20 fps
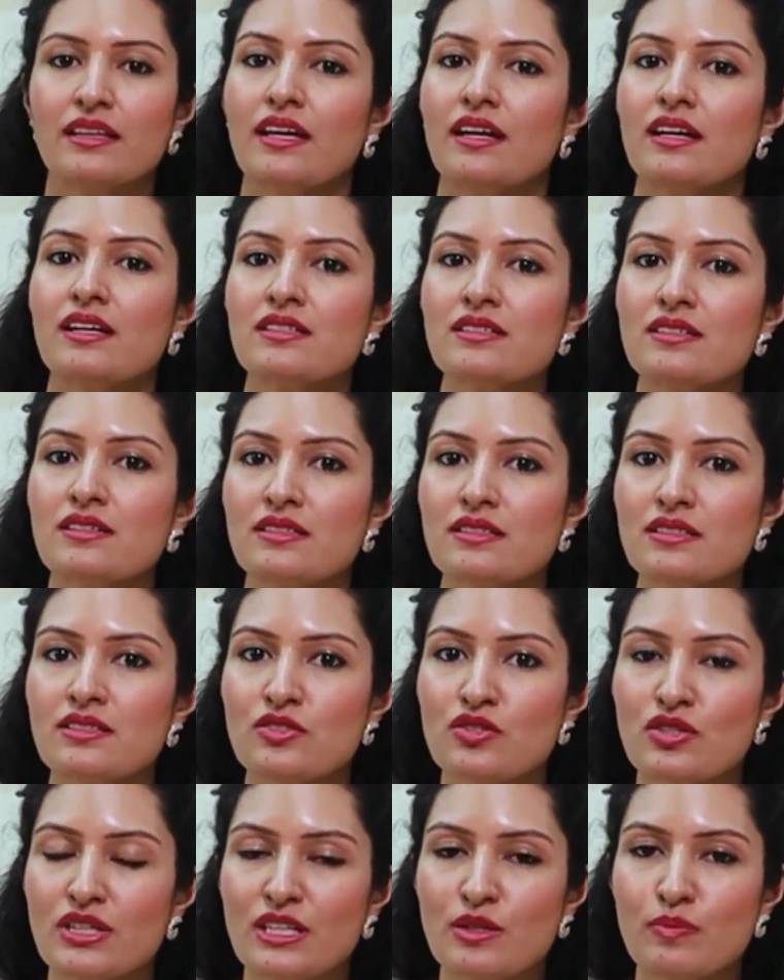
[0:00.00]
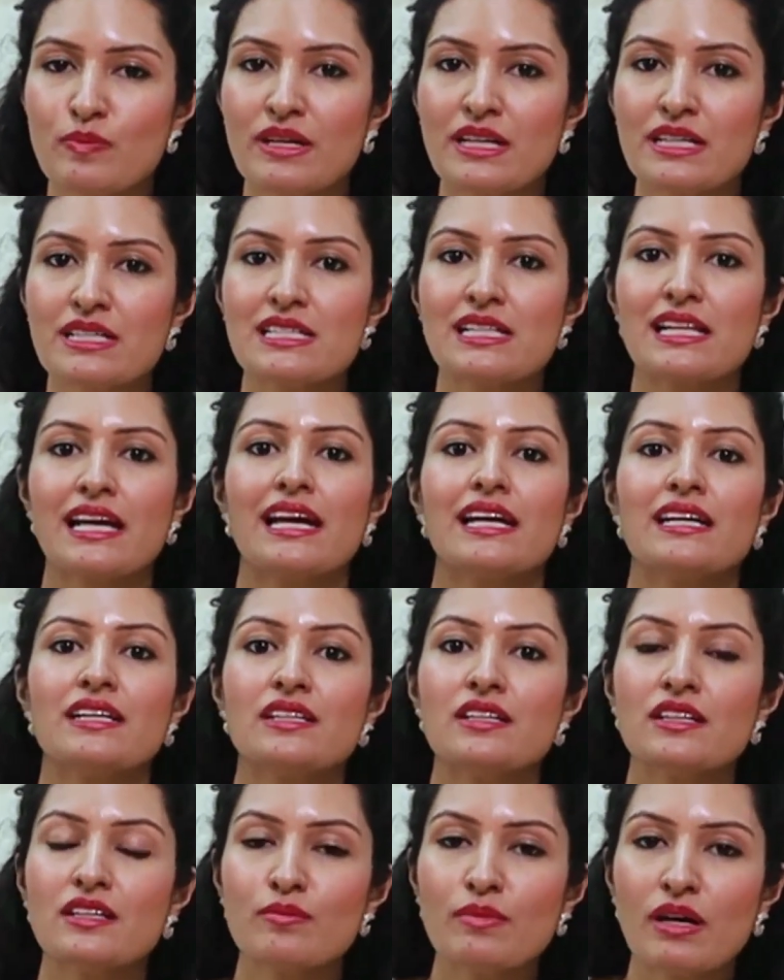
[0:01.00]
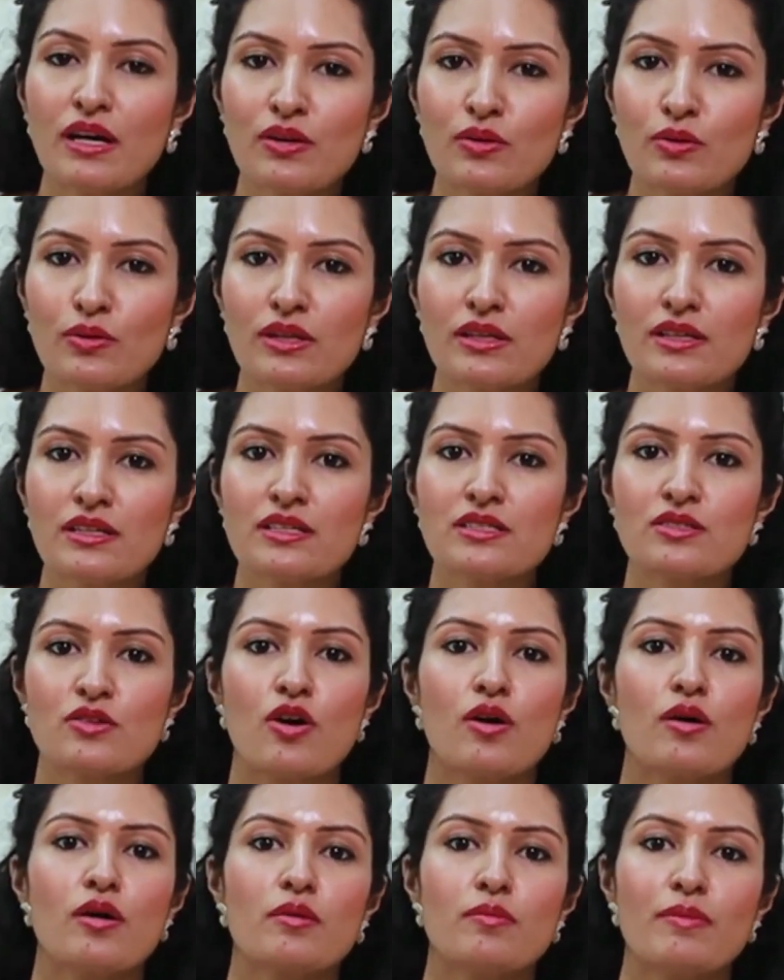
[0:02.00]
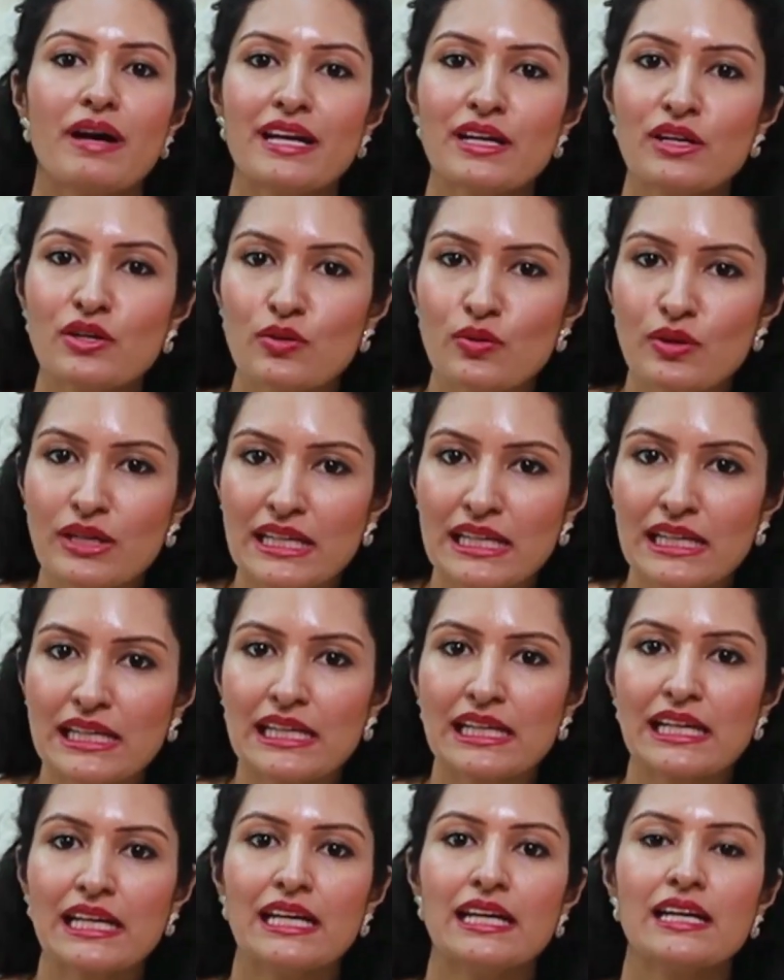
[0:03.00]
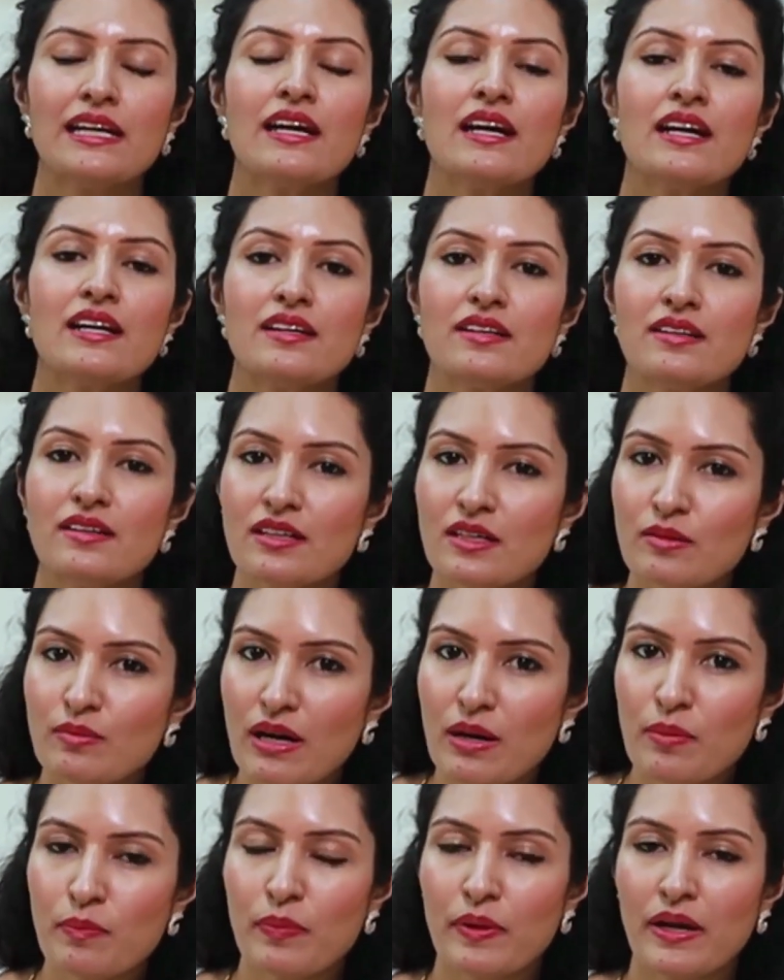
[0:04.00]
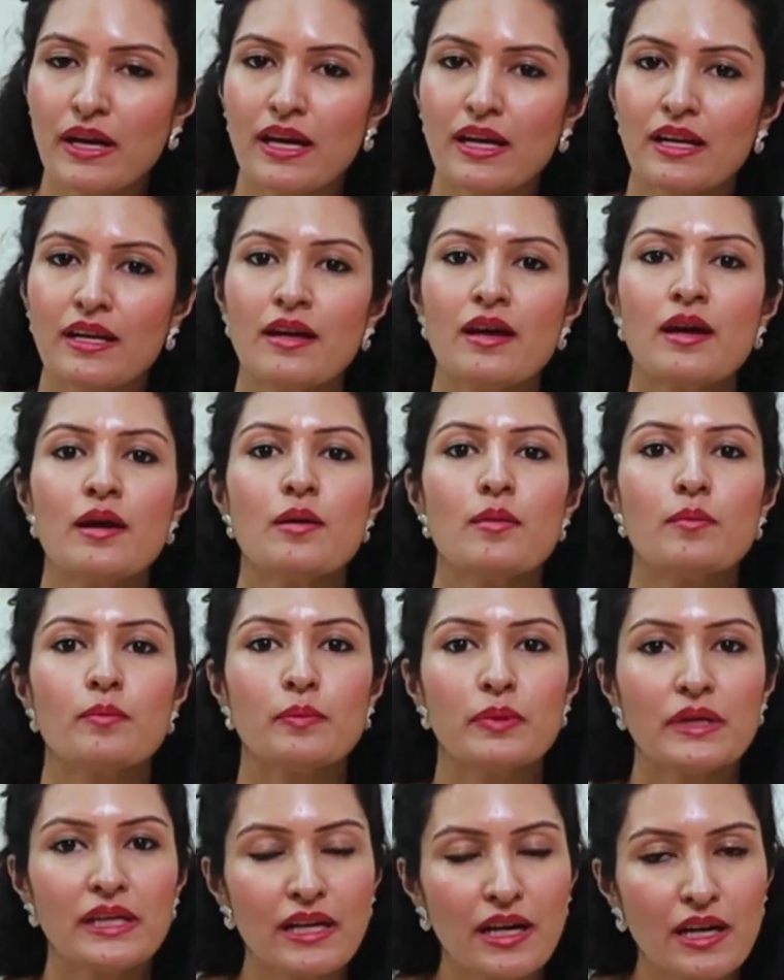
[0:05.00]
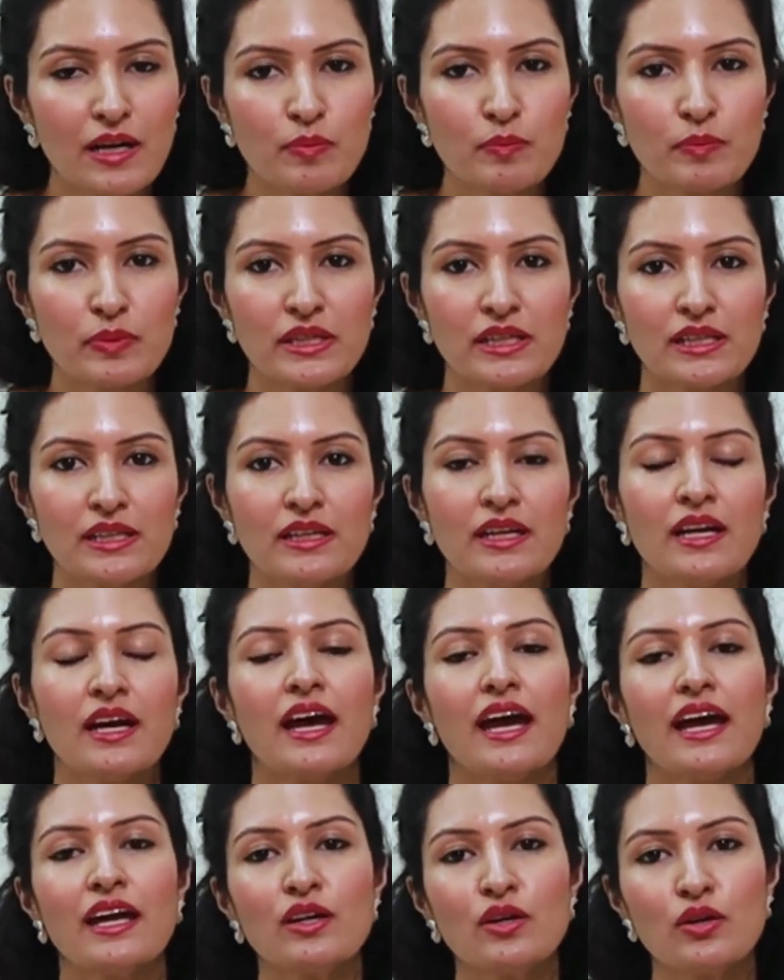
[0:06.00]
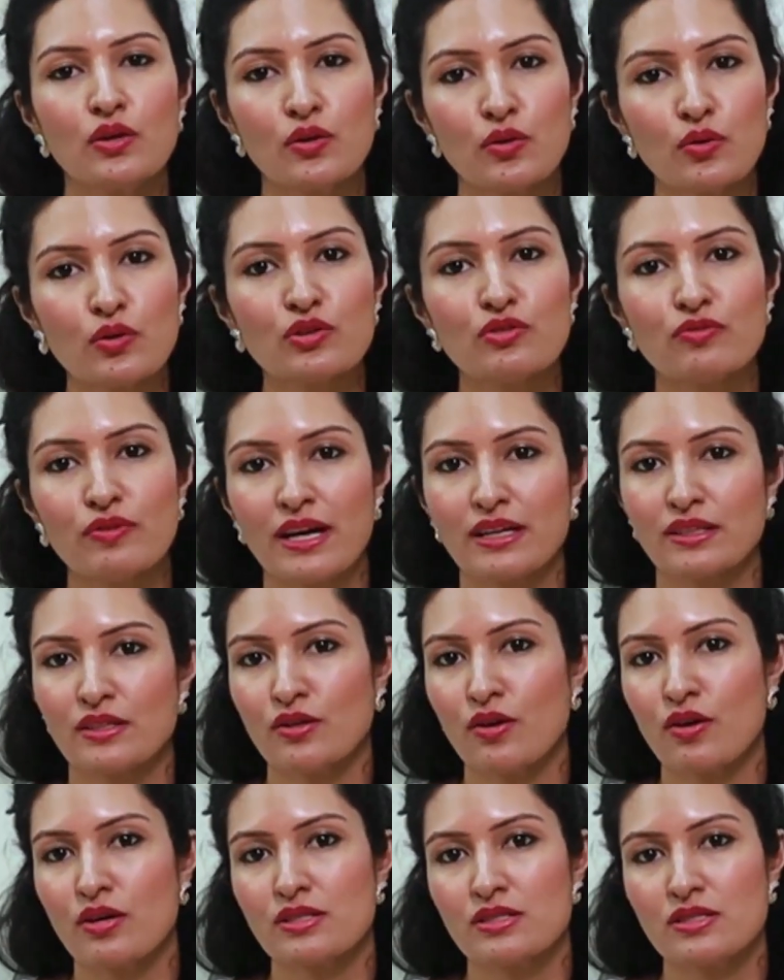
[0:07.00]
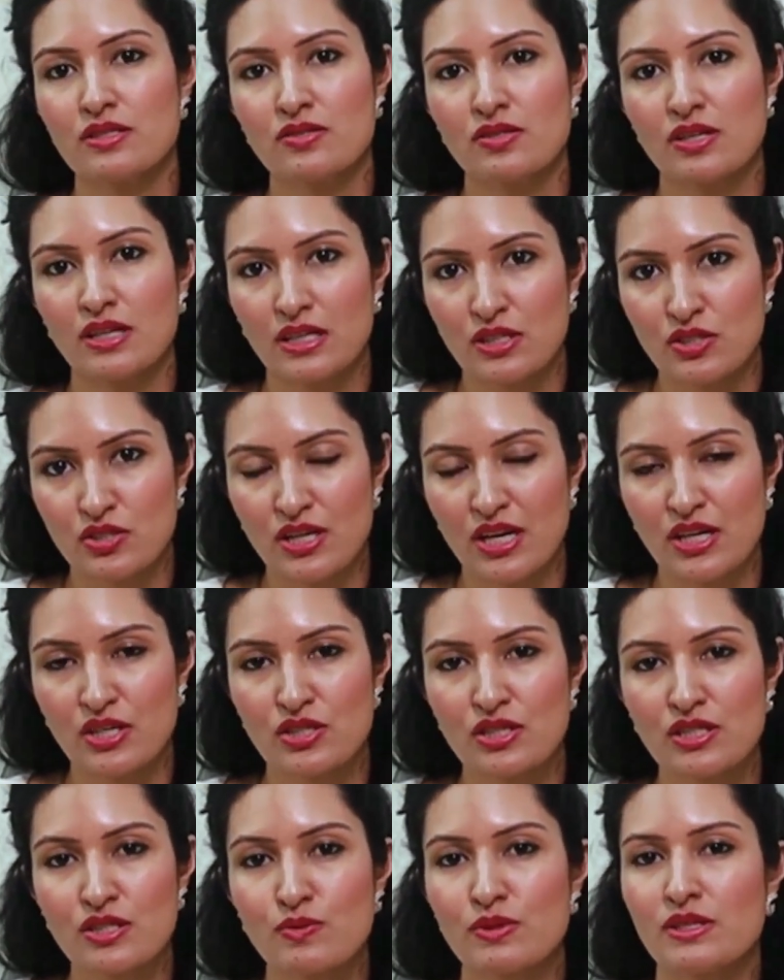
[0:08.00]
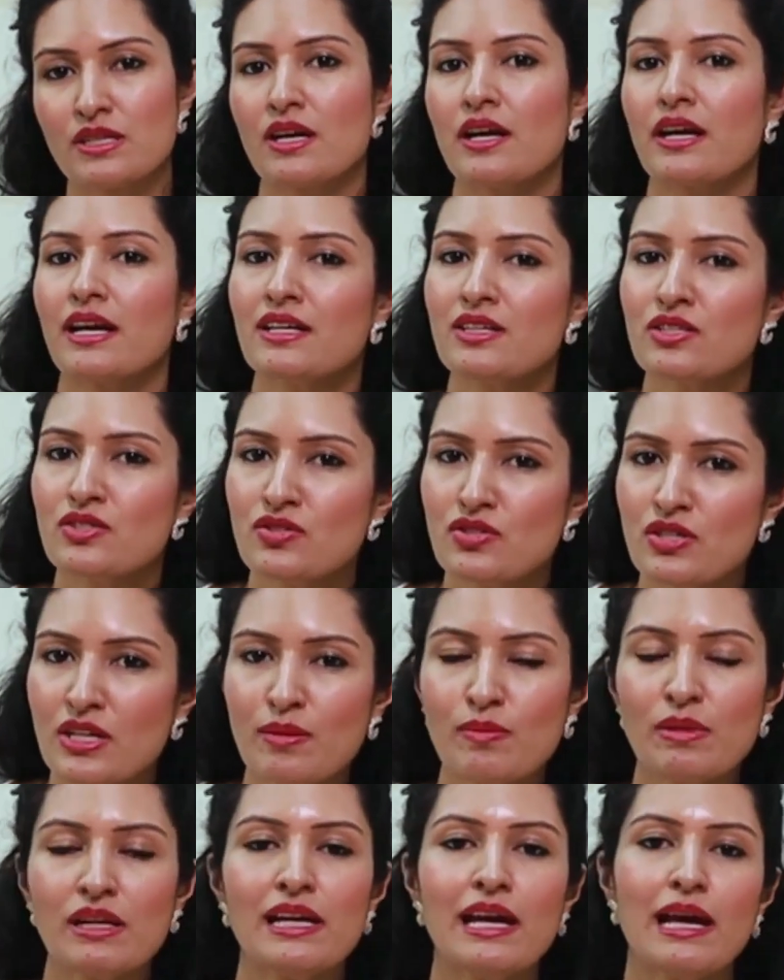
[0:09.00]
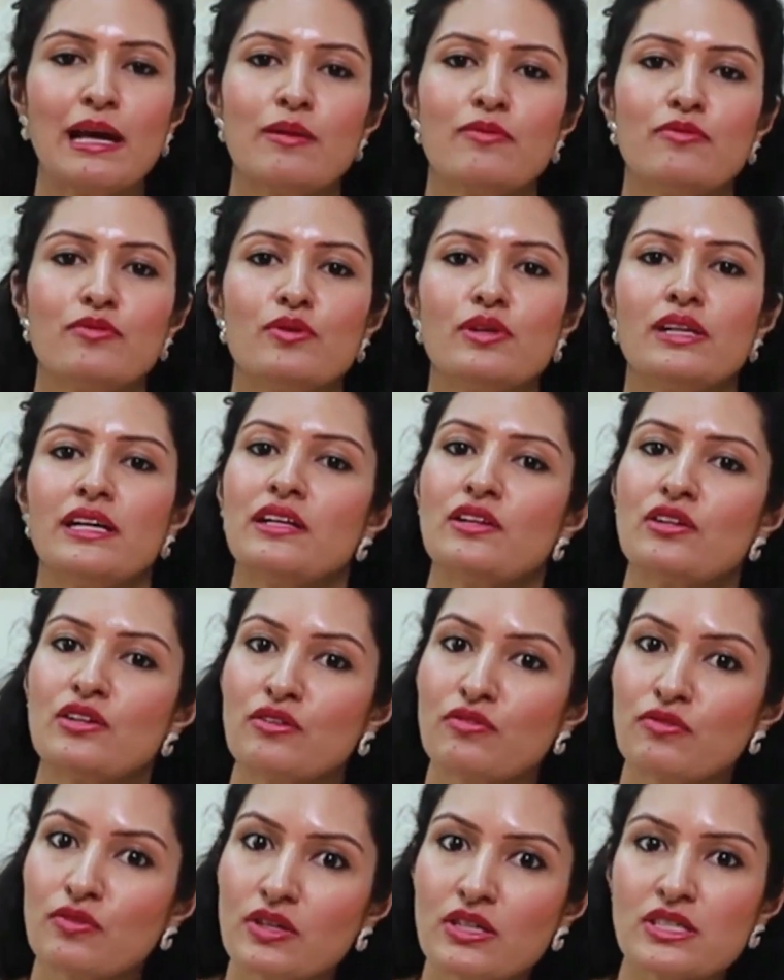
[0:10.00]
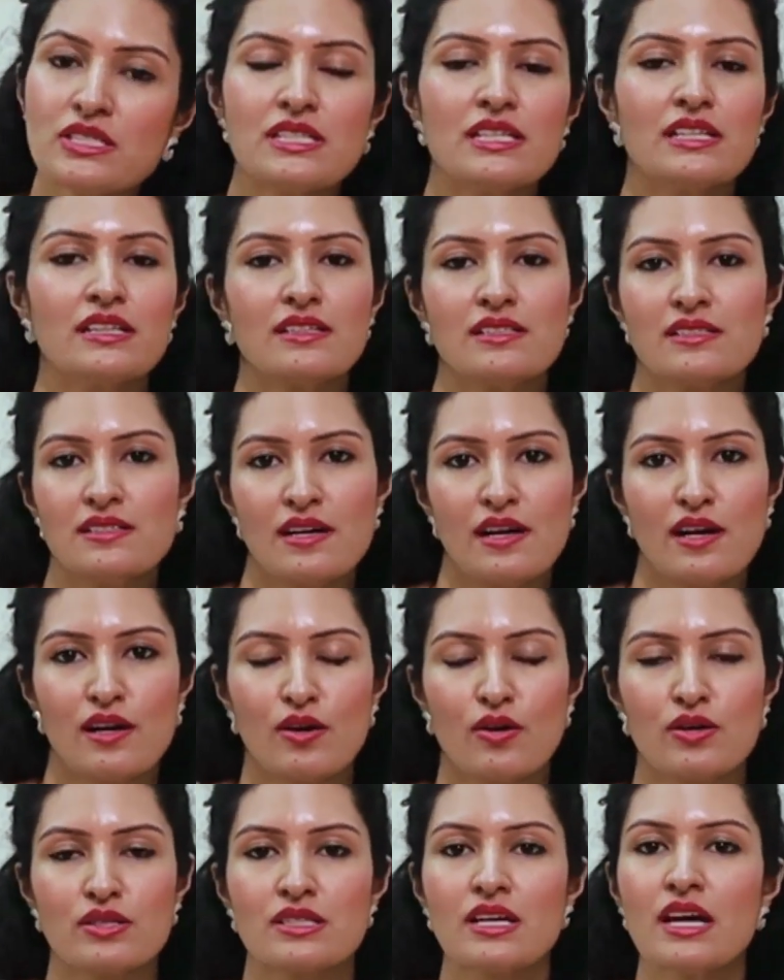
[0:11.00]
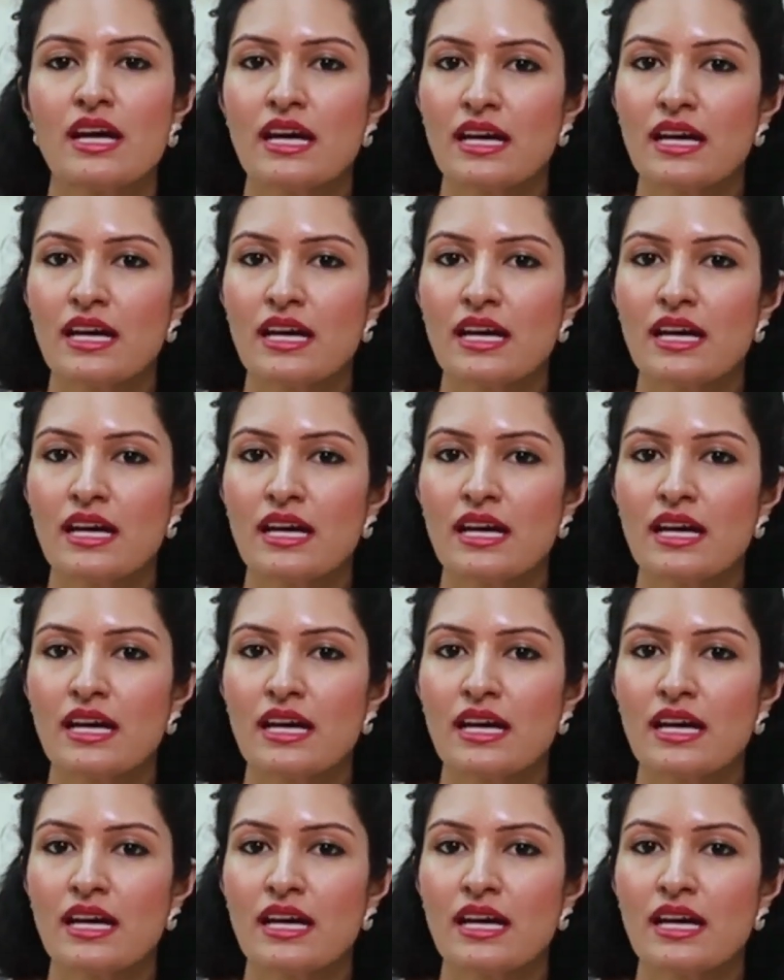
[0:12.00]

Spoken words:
There are certain treatments like derma rollers or micro needling, derma pen, PRP, and growth factor concentrate injections, which are extremely helpful in reversing this hair loss.